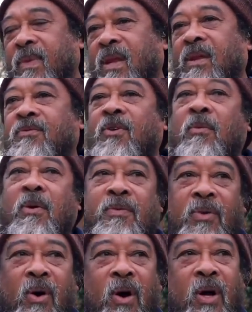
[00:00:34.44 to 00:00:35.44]
in the form of
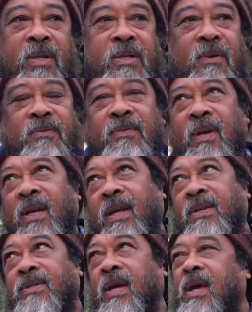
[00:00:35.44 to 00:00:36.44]
thoughts and
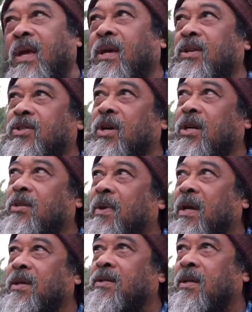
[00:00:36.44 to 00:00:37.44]
feelings and
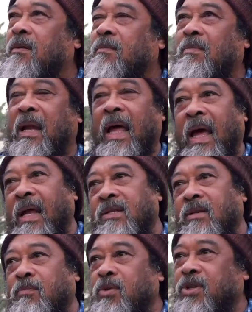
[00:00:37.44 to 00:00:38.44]
judgments and
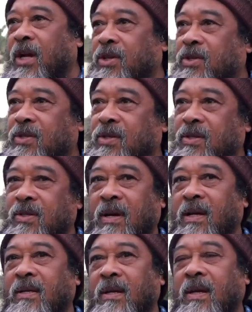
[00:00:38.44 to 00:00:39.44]
plans and projections and so
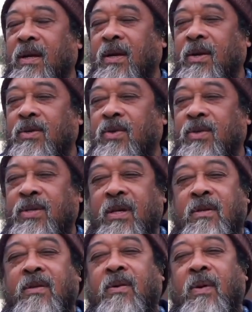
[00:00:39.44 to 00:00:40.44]
on. So
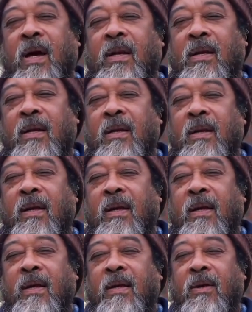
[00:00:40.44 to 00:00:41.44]
sit quietly,
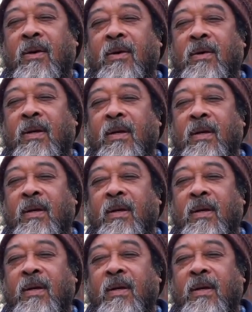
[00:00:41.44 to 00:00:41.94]
no?